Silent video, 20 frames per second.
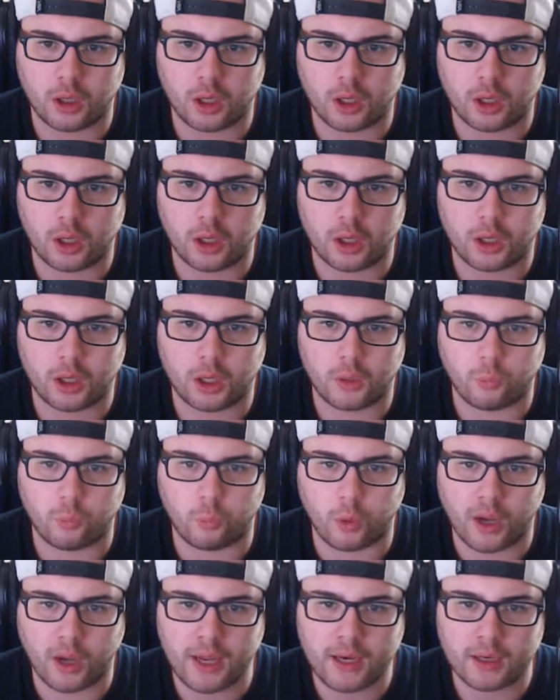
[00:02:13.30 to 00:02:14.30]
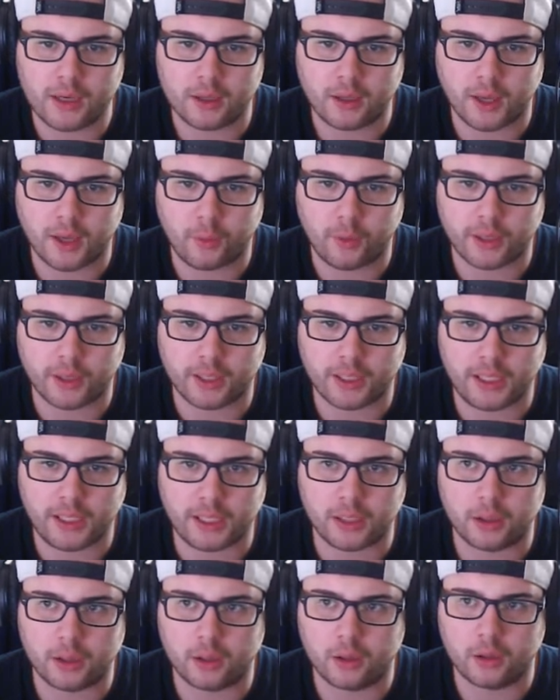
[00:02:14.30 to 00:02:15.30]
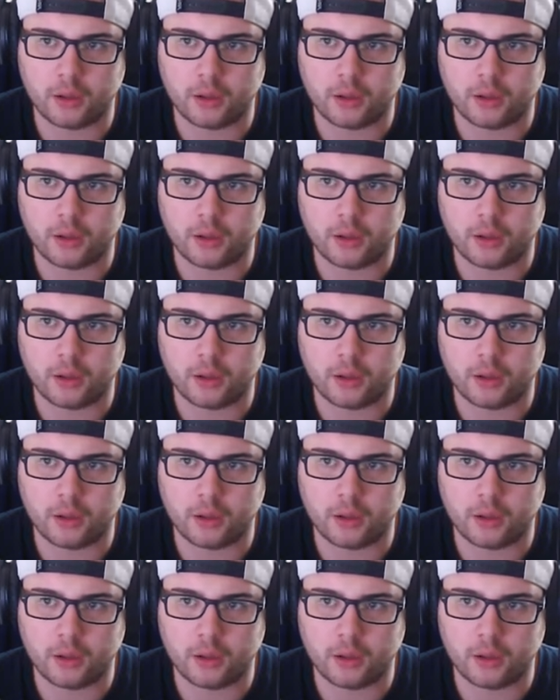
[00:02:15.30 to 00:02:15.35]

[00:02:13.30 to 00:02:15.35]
Uh, what? How do I clean?